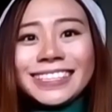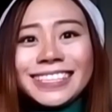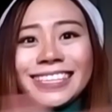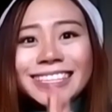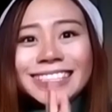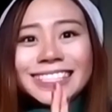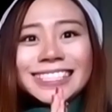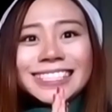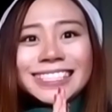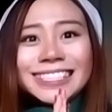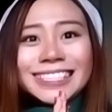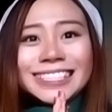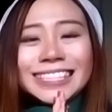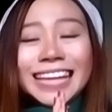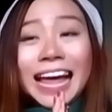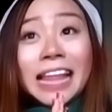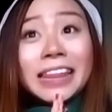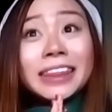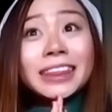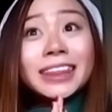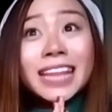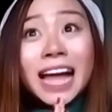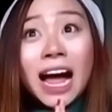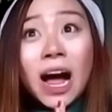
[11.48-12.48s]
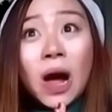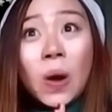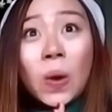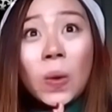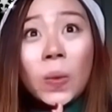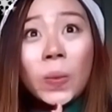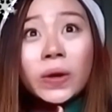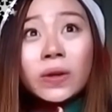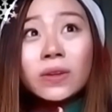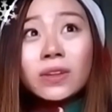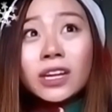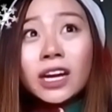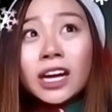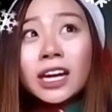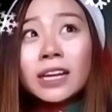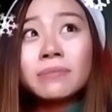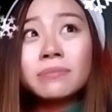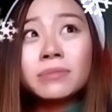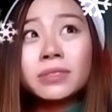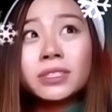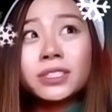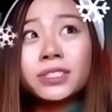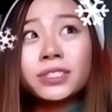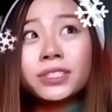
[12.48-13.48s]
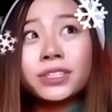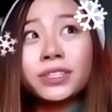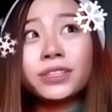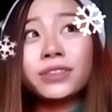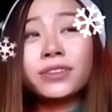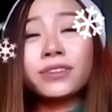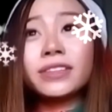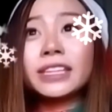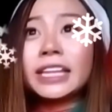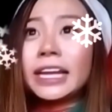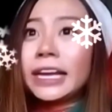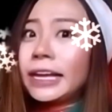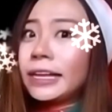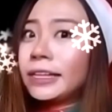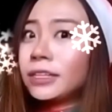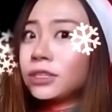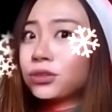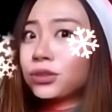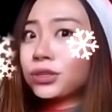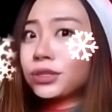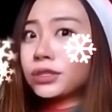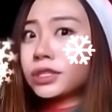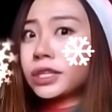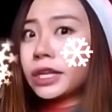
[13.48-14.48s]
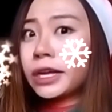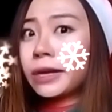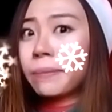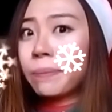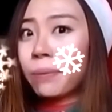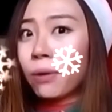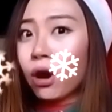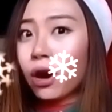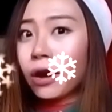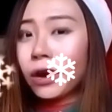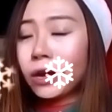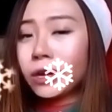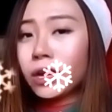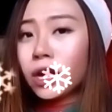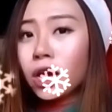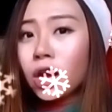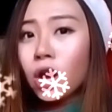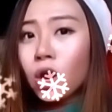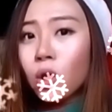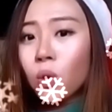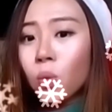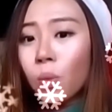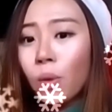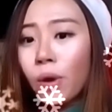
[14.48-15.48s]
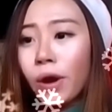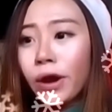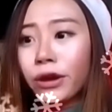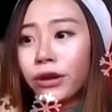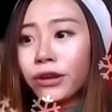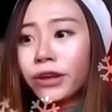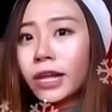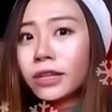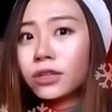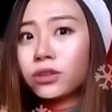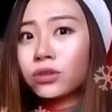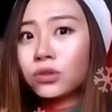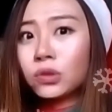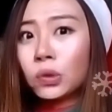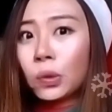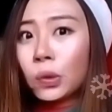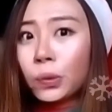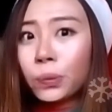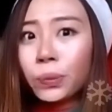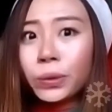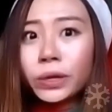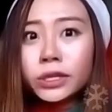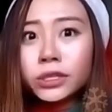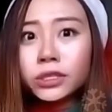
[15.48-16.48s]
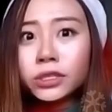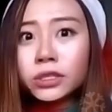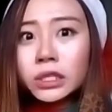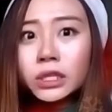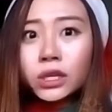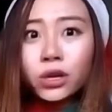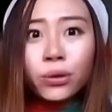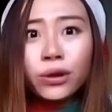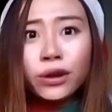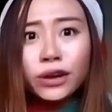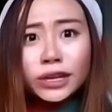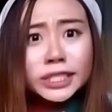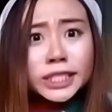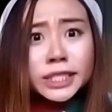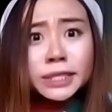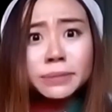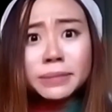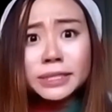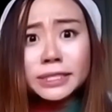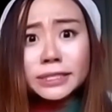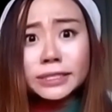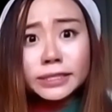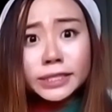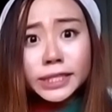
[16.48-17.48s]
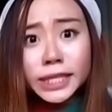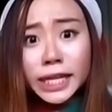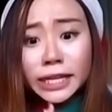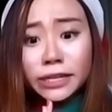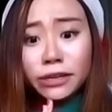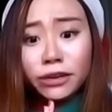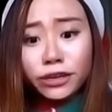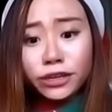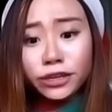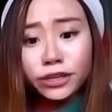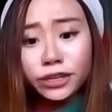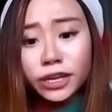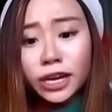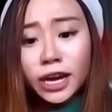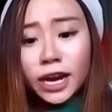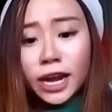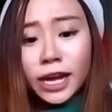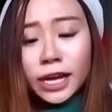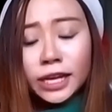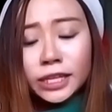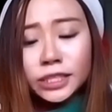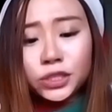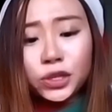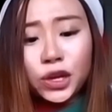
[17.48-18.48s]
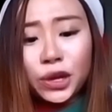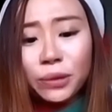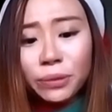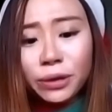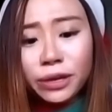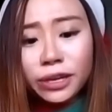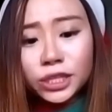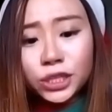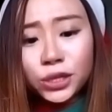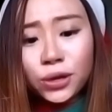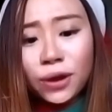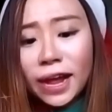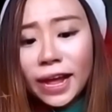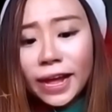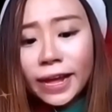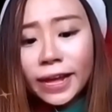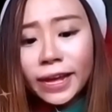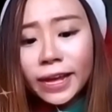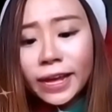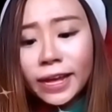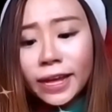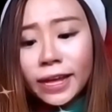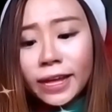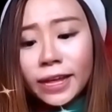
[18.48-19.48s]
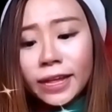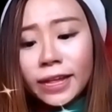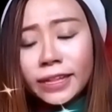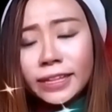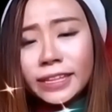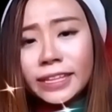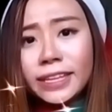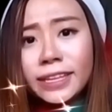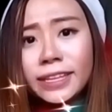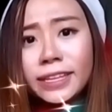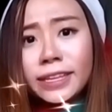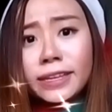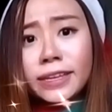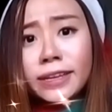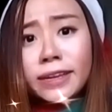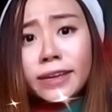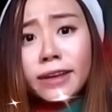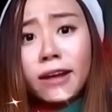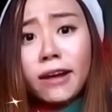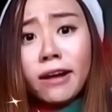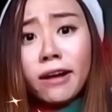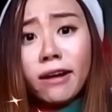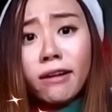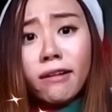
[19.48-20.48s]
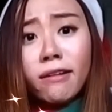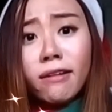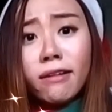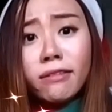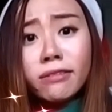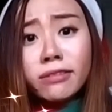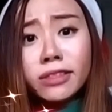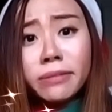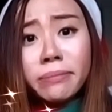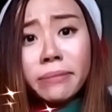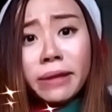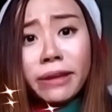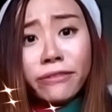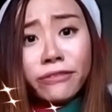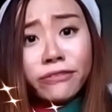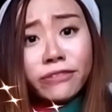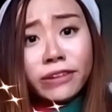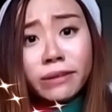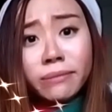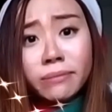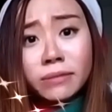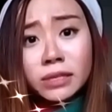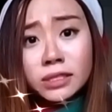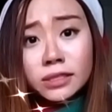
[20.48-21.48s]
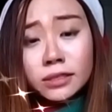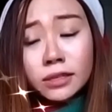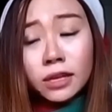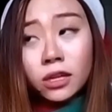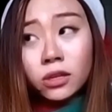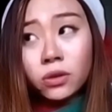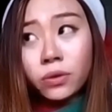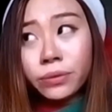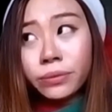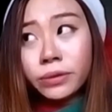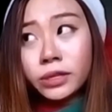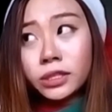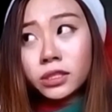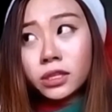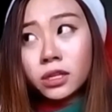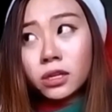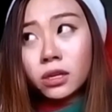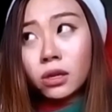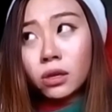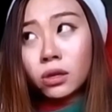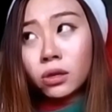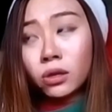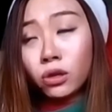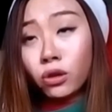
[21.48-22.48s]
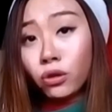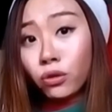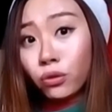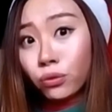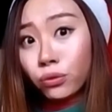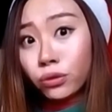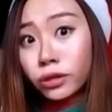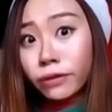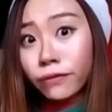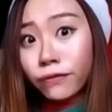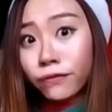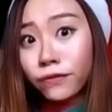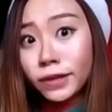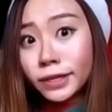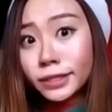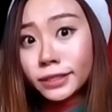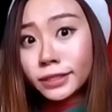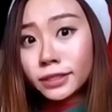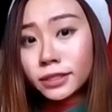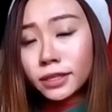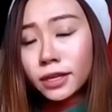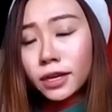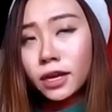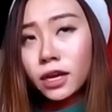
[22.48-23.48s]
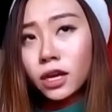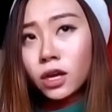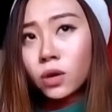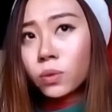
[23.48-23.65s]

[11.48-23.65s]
Yes, now we'll come to the interesting part where you get to Norwegian Christmas dinner. So I'm gonna try the ultimate famous Norwegian Lutefisk,